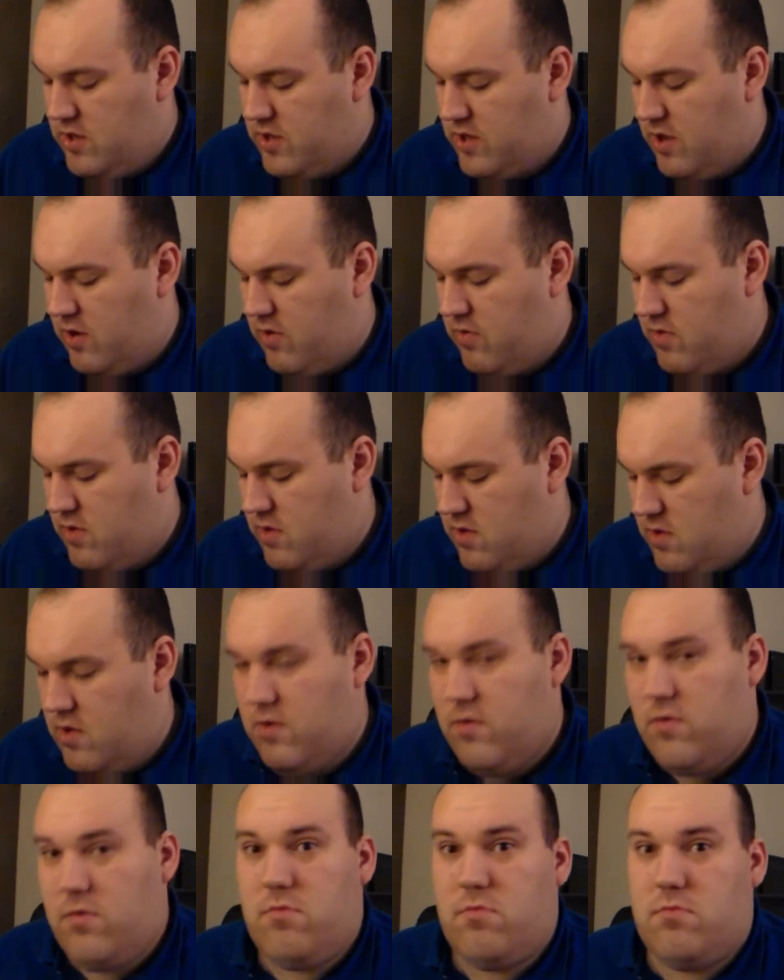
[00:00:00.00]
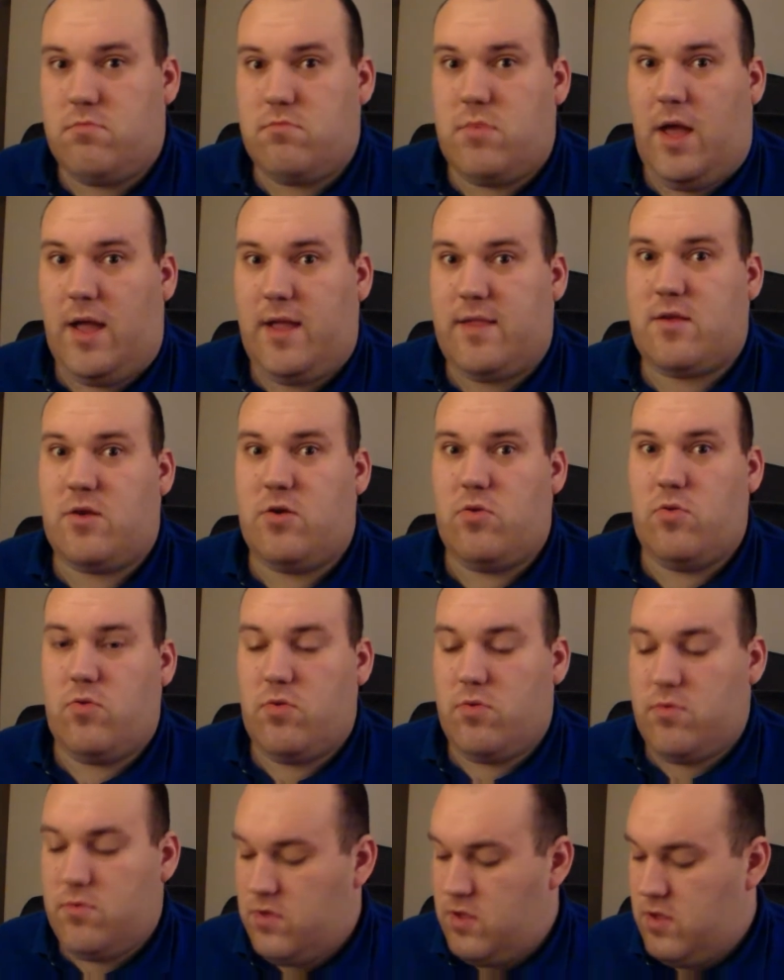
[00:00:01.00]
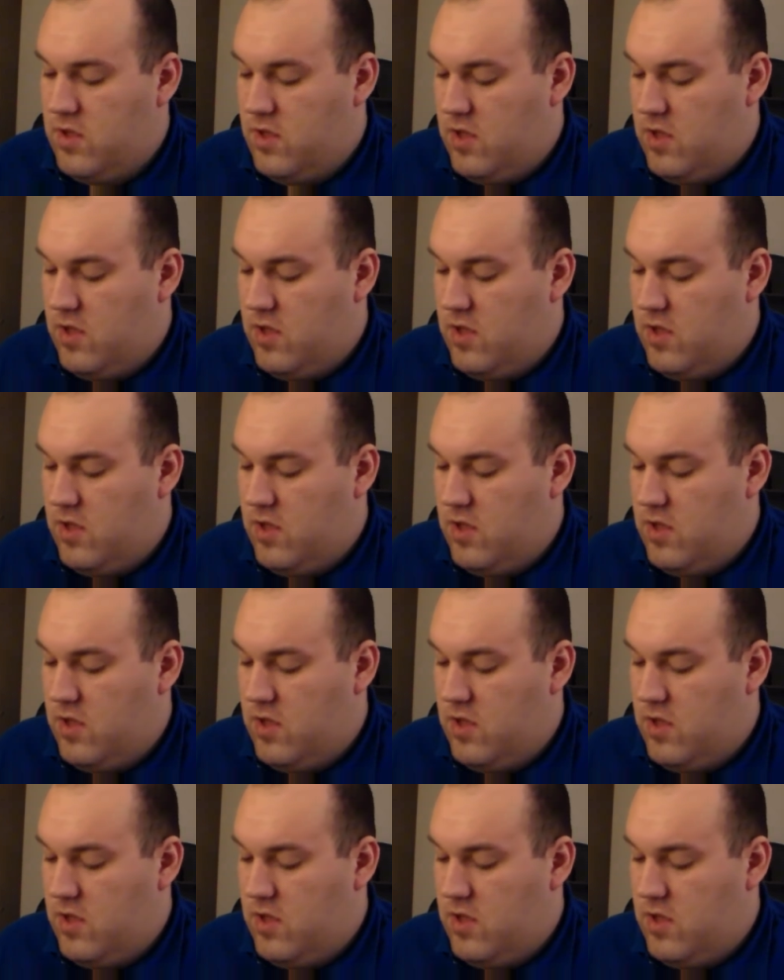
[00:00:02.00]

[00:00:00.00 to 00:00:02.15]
So that's cool.